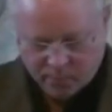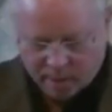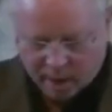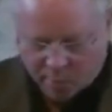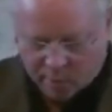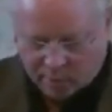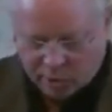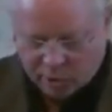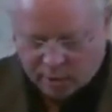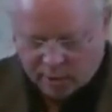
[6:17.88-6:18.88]
Our
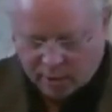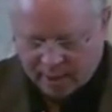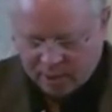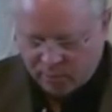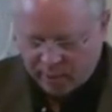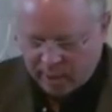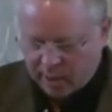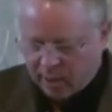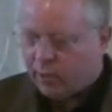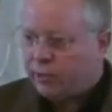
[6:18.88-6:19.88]
religion has been
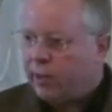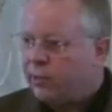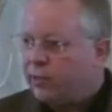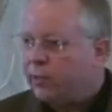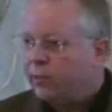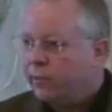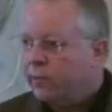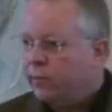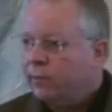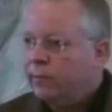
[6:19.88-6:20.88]
here since
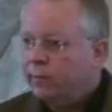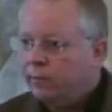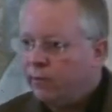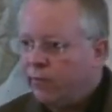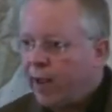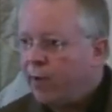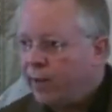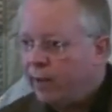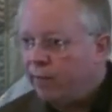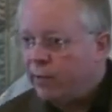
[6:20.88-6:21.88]
the
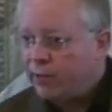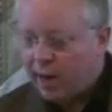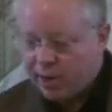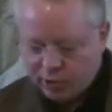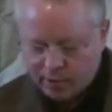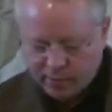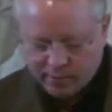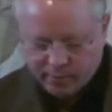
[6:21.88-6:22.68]
founding of this nation,